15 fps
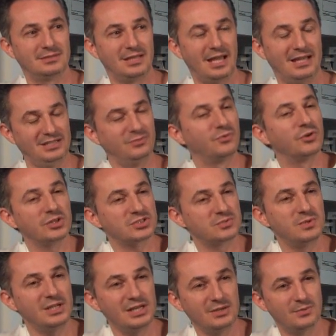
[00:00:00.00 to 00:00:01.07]
and it works
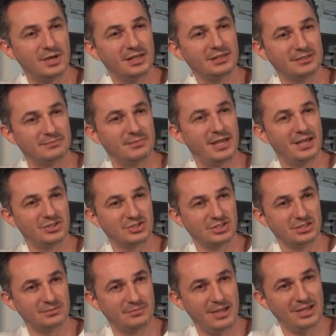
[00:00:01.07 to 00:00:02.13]
really well in magic.
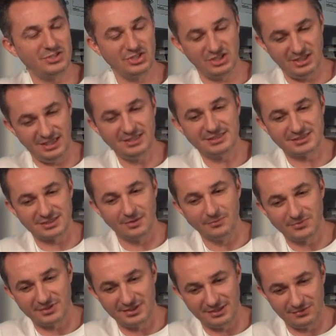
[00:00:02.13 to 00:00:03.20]
Magic is
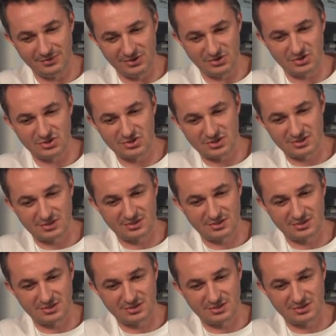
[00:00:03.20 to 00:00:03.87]
something which